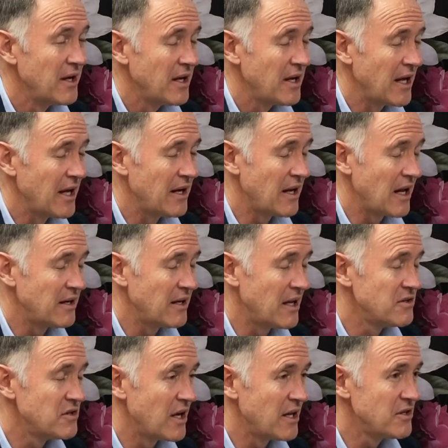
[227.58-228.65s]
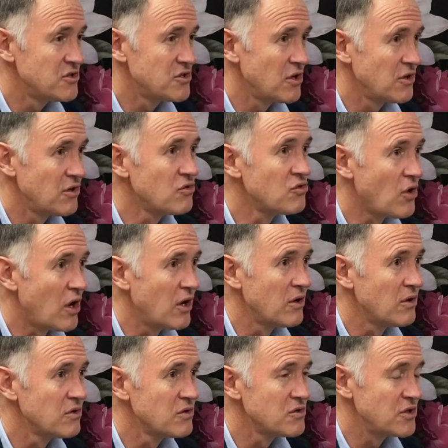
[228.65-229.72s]
and certain
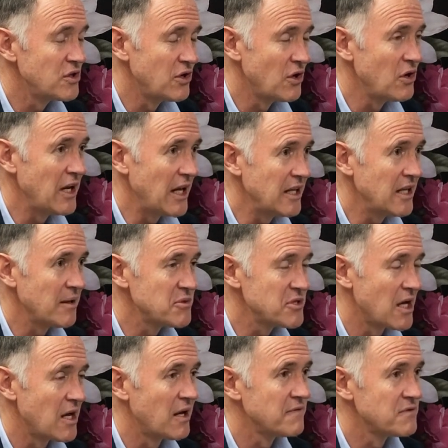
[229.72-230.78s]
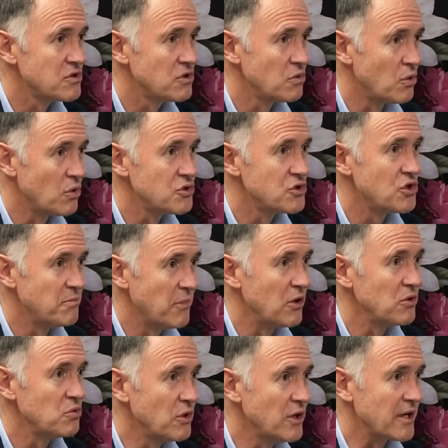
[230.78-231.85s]
roles, lend themselves towards
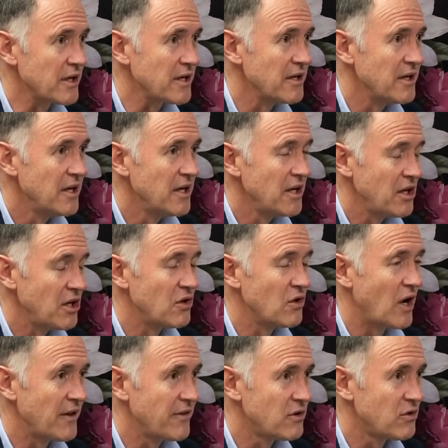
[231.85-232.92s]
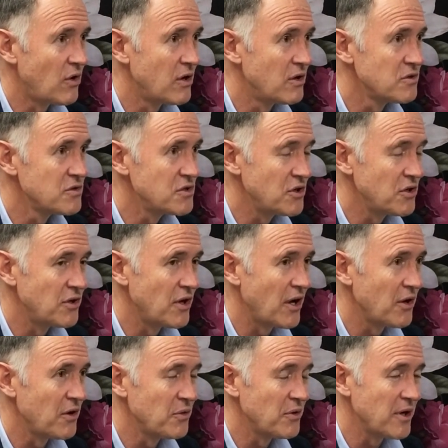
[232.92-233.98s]
remote work. Other roles,
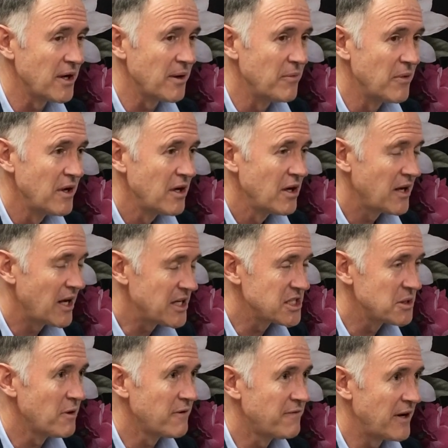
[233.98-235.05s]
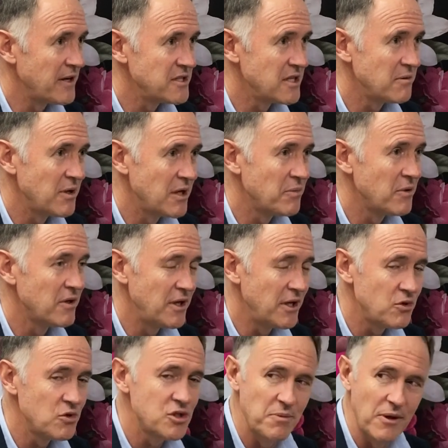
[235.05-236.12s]
customer-facing people need
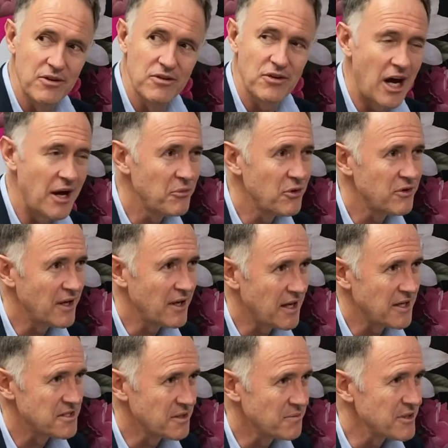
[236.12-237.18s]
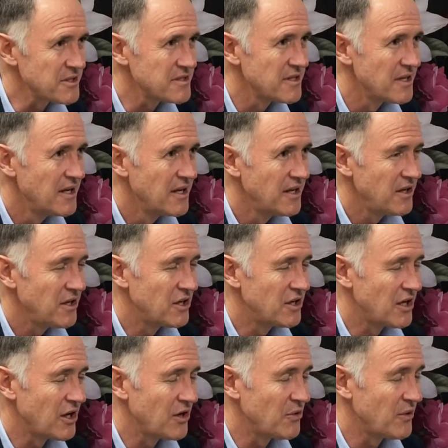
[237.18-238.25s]
to spend time with their customers,
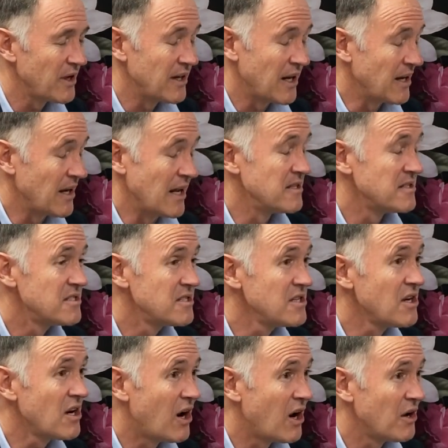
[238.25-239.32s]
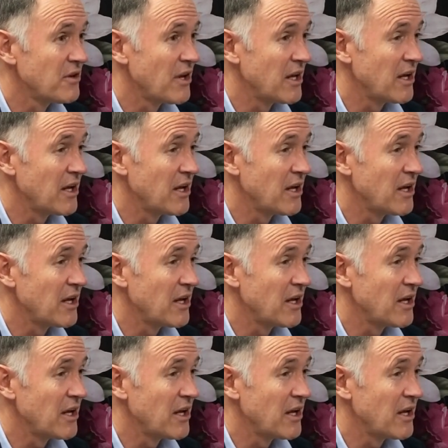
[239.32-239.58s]
and see how they